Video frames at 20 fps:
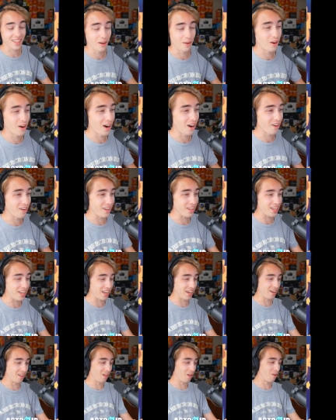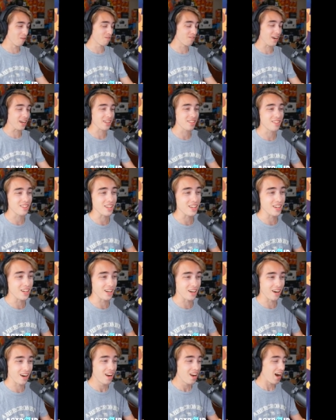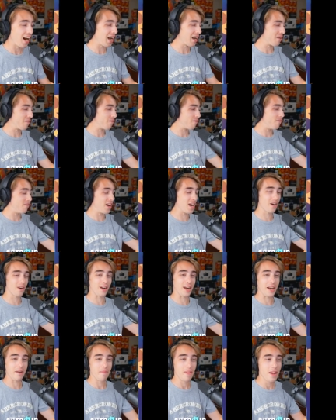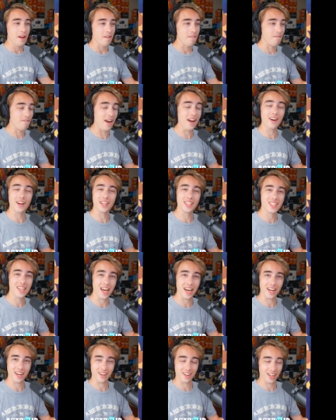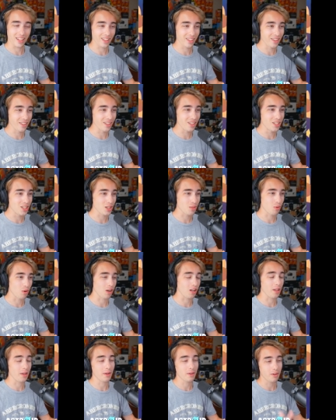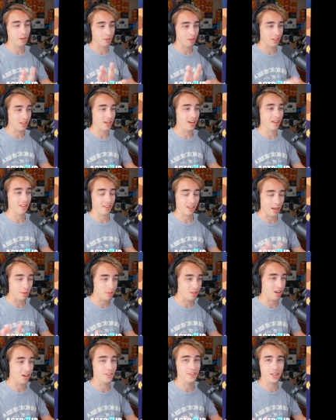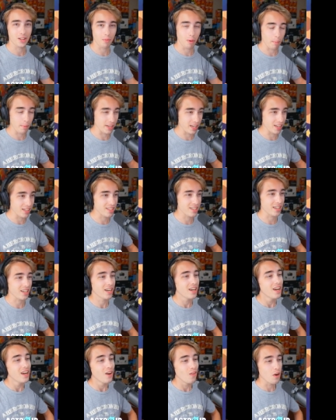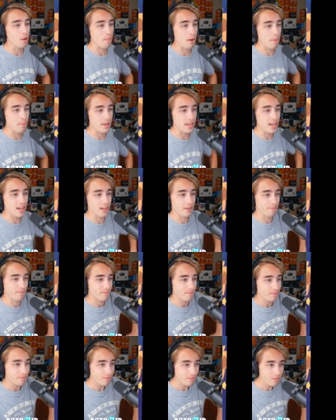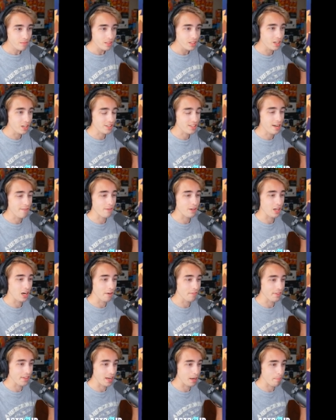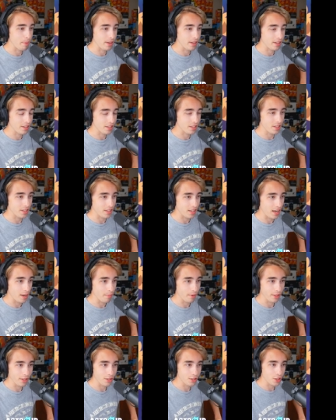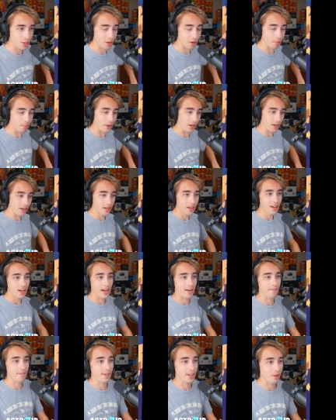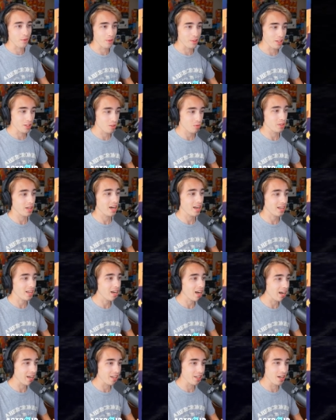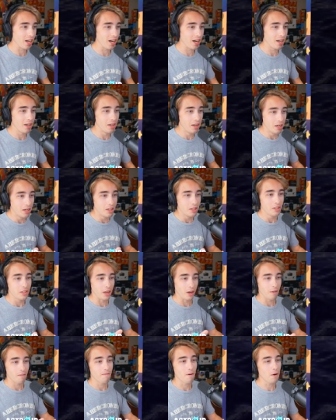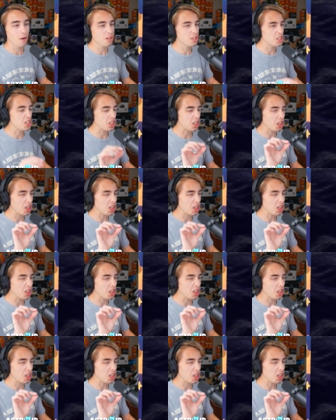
in, and we're already getting a little feisty here. I am very, very tired. I literally just woke up. Let me go and read the dialogue. I'm sorry. I'll talk about my day in a sec. We may begin. You know, it's not very often that I pay attention to the game on this channel, but I feel like with this, we got to kind of you know, focus just a